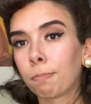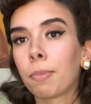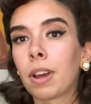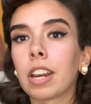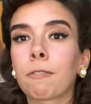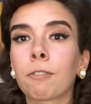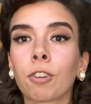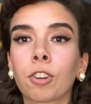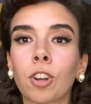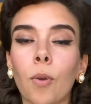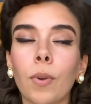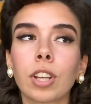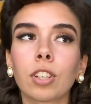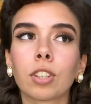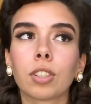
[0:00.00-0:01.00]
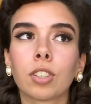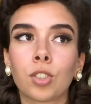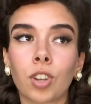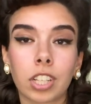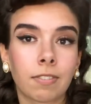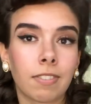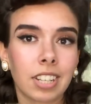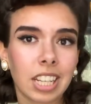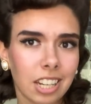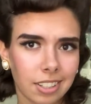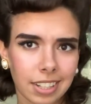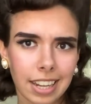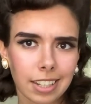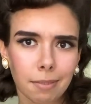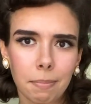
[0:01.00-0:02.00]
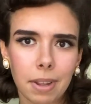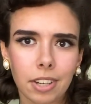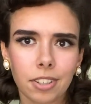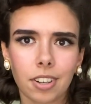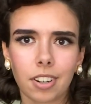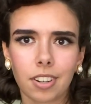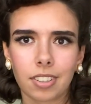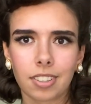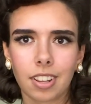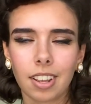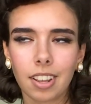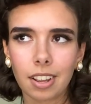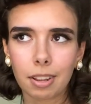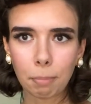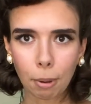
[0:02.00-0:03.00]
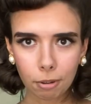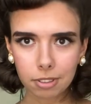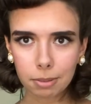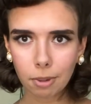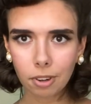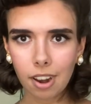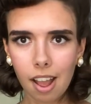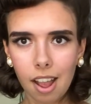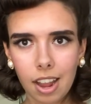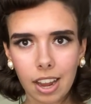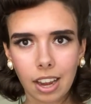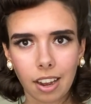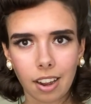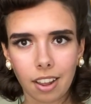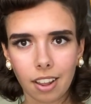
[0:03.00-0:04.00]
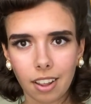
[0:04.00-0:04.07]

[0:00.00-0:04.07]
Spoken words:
But if you're going to dress vintage, take some pictures, post them online.